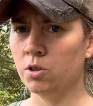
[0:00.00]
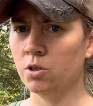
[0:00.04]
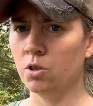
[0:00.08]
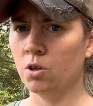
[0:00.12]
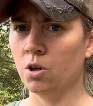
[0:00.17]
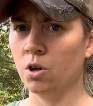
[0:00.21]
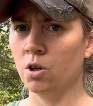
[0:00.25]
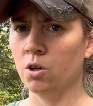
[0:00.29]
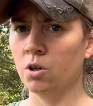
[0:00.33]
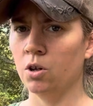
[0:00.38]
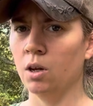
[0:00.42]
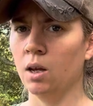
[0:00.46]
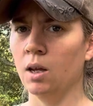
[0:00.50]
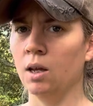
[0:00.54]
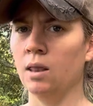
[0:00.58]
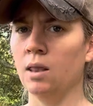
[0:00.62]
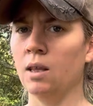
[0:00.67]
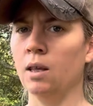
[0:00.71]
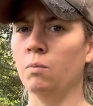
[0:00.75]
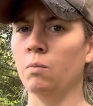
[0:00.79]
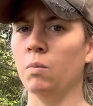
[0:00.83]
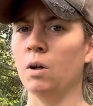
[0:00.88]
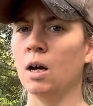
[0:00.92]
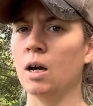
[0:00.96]
the garden, and
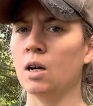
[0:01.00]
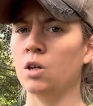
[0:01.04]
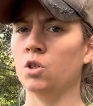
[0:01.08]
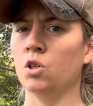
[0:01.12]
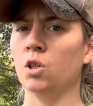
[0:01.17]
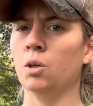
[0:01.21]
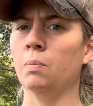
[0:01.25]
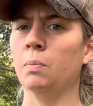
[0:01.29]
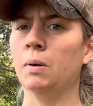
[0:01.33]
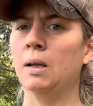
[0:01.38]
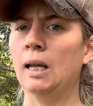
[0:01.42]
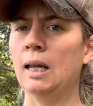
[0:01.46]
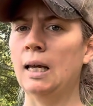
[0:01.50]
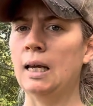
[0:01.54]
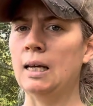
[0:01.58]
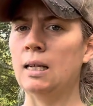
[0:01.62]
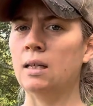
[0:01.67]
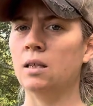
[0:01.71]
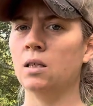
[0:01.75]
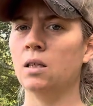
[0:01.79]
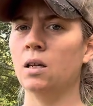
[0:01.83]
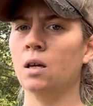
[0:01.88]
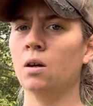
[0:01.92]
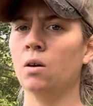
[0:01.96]
then we actually plant
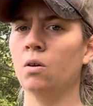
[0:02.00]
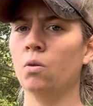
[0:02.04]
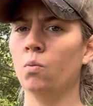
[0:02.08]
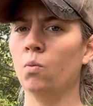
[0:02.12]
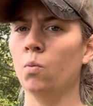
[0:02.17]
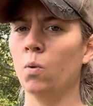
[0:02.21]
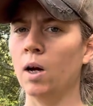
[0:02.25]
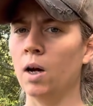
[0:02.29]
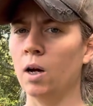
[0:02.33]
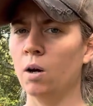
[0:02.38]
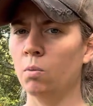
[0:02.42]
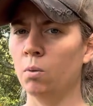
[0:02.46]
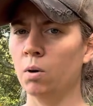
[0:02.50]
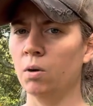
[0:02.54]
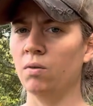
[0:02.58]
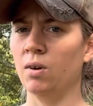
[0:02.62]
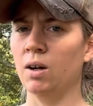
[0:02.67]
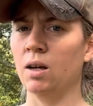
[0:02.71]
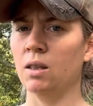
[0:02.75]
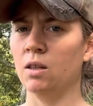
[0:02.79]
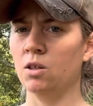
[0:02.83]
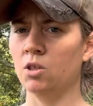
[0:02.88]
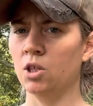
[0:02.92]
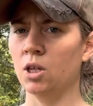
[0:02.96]
where we
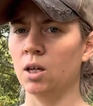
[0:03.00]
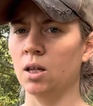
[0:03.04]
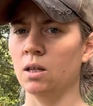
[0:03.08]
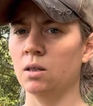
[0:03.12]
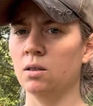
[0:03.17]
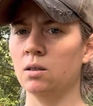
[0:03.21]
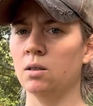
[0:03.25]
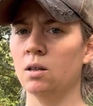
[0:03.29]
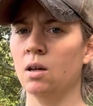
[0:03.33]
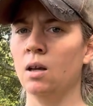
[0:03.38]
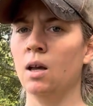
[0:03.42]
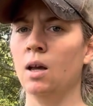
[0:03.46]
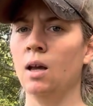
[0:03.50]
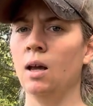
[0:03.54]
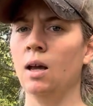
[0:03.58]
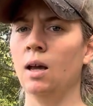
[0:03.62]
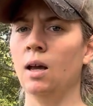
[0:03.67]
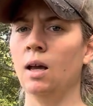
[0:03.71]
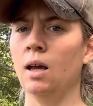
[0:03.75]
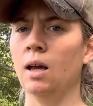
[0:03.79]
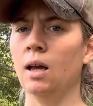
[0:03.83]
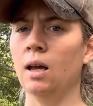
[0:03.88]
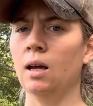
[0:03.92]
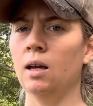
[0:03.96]
ran the chickens.
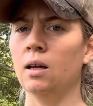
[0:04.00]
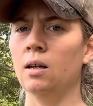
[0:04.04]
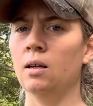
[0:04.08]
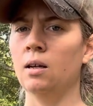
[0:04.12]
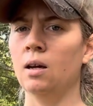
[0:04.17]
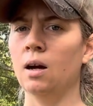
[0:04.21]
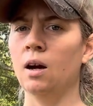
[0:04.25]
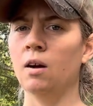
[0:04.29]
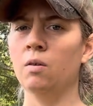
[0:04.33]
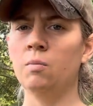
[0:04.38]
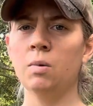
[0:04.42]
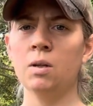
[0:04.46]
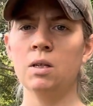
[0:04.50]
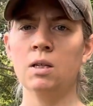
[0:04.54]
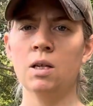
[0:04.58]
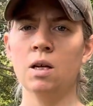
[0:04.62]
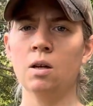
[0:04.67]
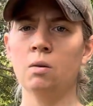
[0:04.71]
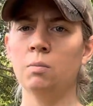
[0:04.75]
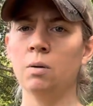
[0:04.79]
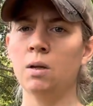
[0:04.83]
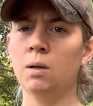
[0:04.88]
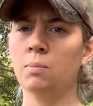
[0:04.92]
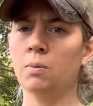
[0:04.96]
And I've been
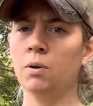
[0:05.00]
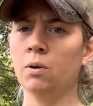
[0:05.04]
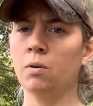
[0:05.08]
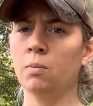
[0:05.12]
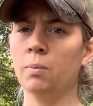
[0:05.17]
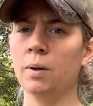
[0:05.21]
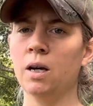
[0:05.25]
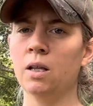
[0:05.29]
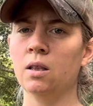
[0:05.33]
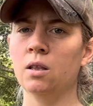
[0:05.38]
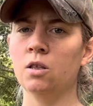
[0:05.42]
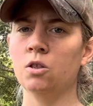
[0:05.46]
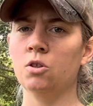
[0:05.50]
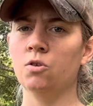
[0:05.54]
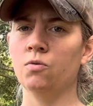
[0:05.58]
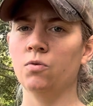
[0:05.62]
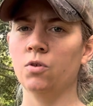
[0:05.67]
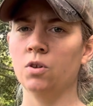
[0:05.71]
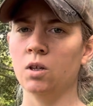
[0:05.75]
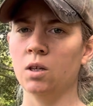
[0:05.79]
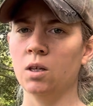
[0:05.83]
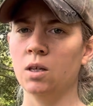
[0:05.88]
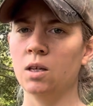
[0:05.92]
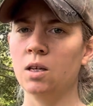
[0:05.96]
telling people about this
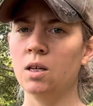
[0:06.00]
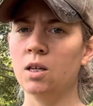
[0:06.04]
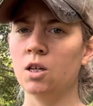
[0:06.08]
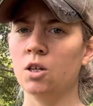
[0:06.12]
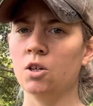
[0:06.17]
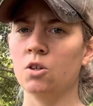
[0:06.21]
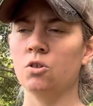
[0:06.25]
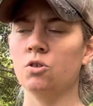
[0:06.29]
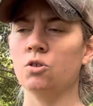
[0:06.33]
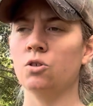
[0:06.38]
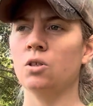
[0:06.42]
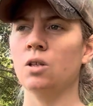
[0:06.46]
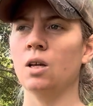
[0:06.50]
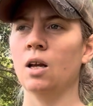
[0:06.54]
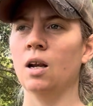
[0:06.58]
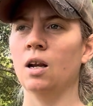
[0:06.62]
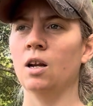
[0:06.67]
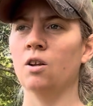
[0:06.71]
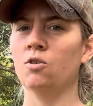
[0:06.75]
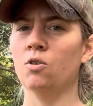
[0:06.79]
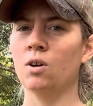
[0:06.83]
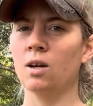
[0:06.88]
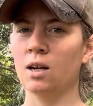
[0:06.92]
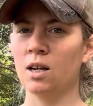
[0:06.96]
for years, and
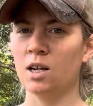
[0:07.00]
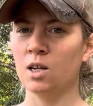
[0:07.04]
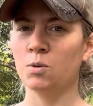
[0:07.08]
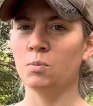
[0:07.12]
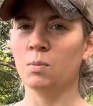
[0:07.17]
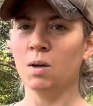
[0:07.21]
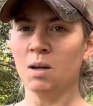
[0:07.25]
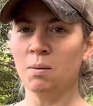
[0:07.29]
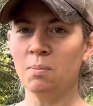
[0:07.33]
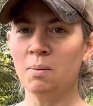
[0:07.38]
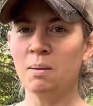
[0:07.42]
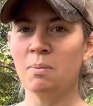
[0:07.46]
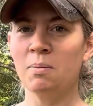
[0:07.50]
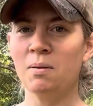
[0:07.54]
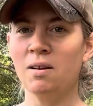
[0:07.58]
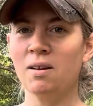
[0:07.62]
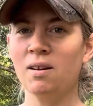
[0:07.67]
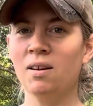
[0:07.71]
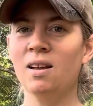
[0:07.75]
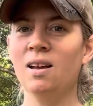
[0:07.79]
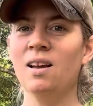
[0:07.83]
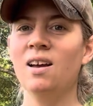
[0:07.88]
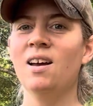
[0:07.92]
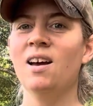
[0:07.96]
I try to get as many
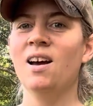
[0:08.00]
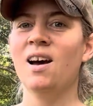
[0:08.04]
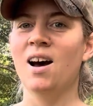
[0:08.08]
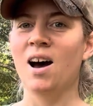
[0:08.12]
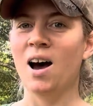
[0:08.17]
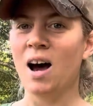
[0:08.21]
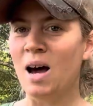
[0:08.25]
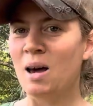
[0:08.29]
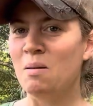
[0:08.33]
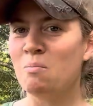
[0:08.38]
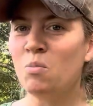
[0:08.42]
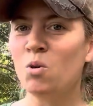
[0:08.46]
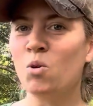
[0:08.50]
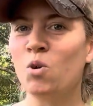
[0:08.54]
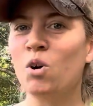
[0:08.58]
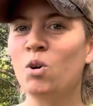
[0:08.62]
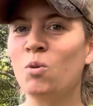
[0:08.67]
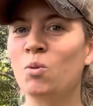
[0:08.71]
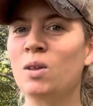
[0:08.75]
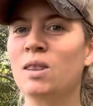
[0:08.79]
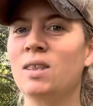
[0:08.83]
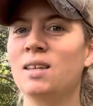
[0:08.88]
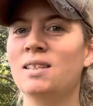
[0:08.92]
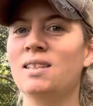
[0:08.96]
people on board
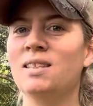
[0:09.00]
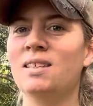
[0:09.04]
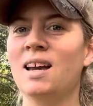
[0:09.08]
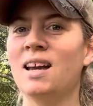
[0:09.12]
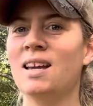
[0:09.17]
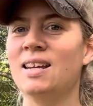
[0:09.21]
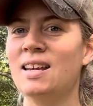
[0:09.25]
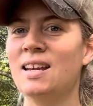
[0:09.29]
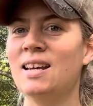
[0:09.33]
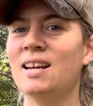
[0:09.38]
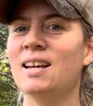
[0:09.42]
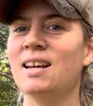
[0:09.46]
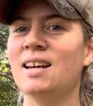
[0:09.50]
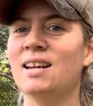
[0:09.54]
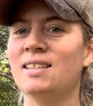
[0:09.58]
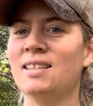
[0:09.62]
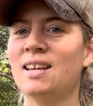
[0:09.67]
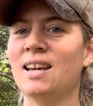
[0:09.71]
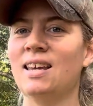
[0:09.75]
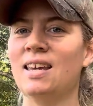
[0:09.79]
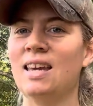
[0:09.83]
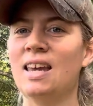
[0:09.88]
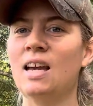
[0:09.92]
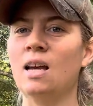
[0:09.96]
with this idea as
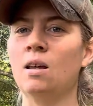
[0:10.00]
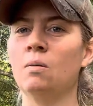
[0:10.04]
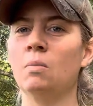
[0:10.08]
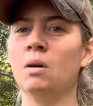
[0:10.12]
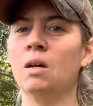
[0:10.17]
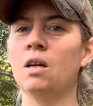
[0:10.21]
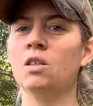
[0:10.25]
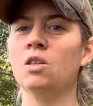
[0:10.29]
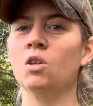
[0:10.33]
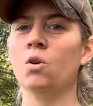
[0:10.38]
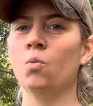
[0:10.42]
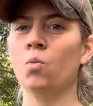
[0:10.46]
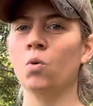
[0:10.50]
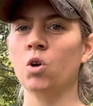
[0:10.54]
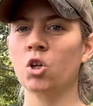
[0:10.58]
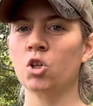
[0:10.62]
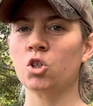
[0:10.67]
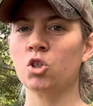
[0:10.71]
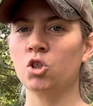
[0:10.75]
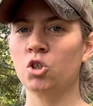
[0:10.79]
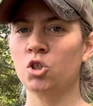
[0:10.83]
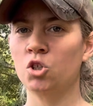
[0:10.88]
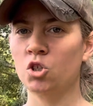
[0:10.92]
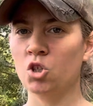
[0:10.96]
I can because it
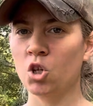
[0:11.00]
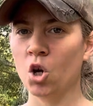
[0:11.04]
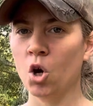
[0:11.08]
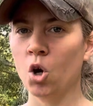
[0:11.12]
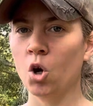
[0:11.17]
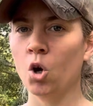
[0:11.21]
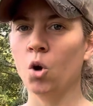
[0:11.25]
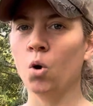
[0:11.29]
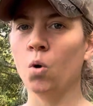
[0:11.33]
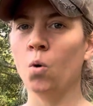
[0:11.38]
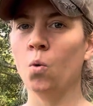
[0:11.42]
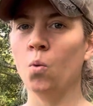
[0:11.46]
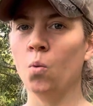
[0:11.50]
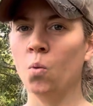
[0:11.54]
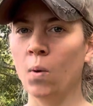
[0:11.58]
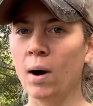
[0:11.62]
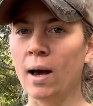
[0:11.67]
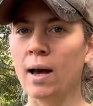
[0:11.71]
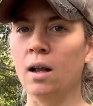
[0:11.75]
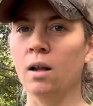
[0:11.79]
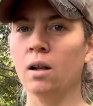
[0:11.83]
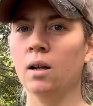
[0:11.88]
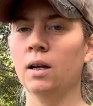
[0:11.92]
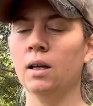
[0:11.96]
works so
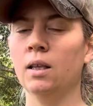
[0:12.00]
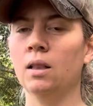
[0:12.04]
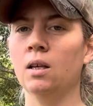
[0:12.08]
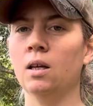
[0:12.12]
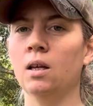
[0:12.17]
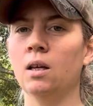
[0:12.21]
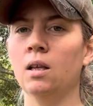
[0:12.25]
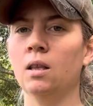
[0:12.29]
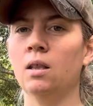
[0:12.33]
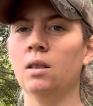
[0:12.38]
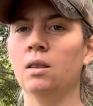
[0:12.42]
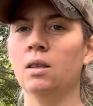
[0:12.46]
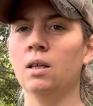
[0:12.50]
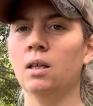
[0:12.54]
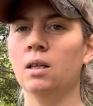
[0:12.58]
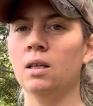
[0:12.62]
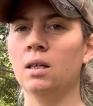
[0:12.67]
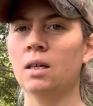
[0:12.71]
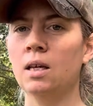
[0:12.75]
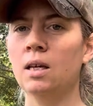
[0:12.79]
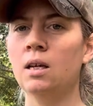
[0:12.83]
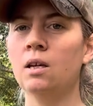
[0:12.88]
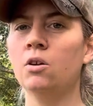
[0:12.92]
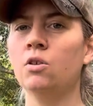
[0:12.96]
well. And the
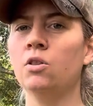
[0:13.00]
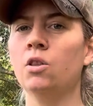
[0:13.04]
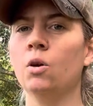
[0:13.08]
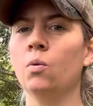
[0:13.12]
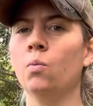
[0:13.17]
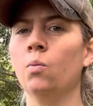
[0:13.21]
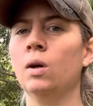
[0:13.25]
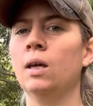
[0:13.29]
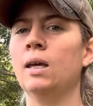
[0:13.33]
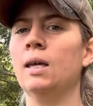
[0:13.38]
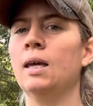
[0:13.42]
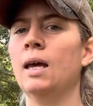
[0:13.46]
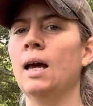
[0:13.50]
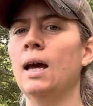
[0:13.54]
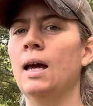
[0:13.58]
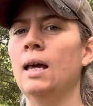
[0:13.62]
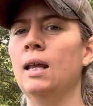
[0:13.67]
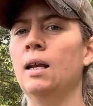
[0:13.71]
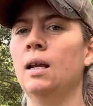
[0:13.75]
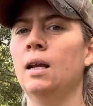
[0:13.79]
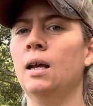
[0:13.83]
yield that we get